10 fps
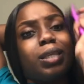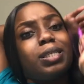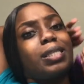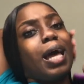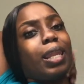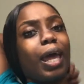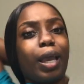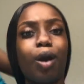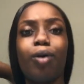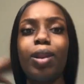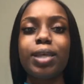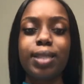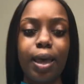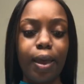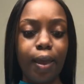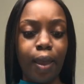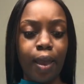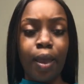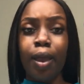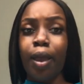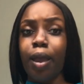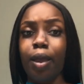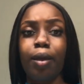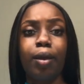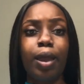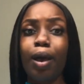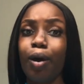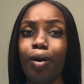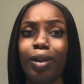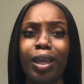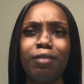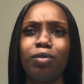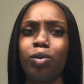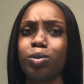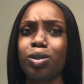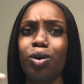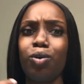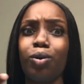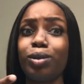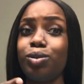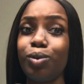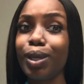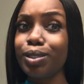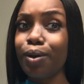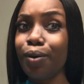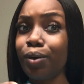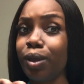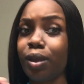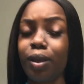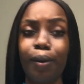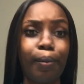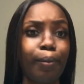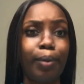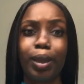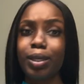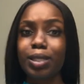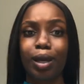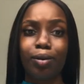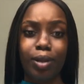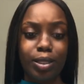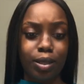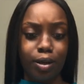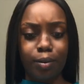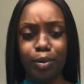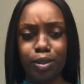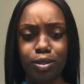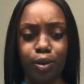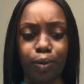Cause it's not like cold outside at all. Like even though it was cold 2 days ago, but it's not cold outside anymore, so